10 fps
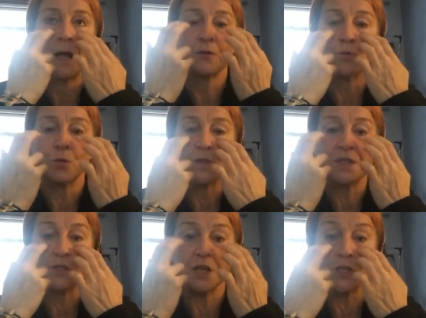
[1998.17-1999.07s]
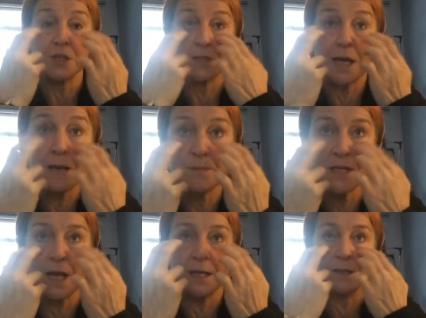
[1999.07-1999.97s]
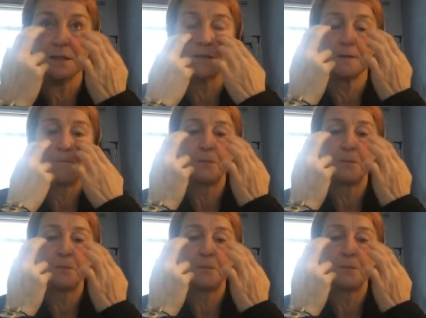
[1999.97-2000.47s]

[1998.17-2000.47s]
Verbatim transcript: I don't want to change the times that I eat.